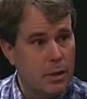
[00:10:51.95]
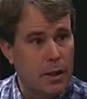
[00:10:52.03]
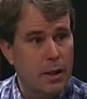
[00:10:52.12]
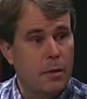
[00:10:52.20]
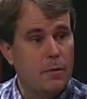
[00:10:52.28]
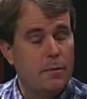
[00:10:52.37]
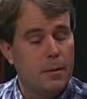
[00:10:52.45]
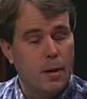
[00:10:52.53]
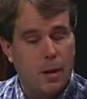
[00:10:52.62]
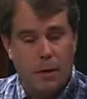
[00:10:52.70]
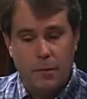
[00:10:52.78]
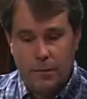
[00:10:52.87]
then of, uh,
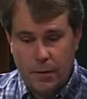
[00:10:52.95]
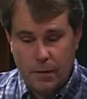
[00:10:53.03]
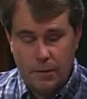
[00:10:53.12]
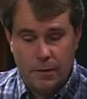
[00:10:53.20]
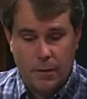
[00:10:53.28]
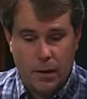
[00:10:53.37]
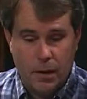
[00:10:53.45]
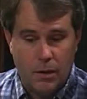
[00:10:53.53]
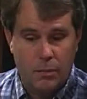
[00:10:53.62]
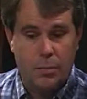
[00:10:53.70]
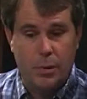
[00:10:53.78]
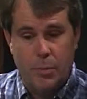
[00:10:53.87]
of, of uh,
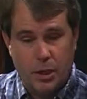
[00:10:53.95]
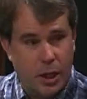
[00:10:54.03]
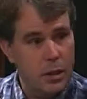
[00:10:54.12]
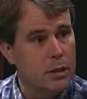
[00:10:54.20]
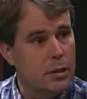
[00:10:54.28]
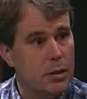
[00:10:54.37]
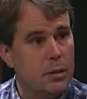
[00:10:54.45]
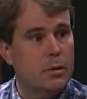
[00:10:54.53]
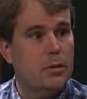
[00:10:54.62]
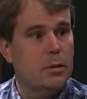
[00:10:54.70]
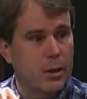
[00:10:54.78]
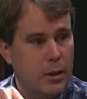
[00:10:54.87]
pre production
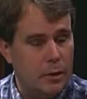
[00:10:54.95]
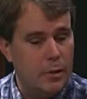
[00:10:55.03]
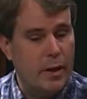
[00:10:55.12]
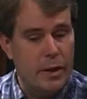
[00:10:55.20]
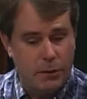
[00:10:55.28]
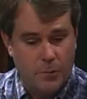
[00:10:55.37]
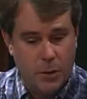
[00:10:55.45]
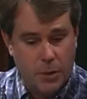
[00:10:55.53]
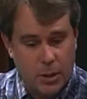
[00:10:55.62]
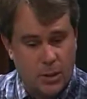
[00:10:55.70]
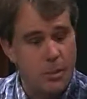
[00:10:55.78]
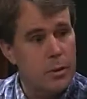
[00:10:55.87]
to get ready to film in
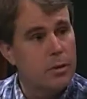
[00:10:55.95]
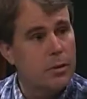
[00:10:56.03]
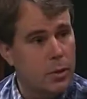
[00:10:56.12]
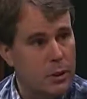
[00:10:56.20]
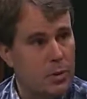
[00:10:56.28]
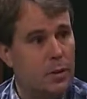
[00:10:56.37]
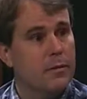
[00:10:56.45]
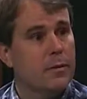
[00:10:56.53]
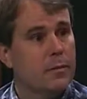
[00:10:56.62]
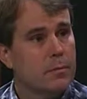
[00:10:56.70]
the summer. So, what goes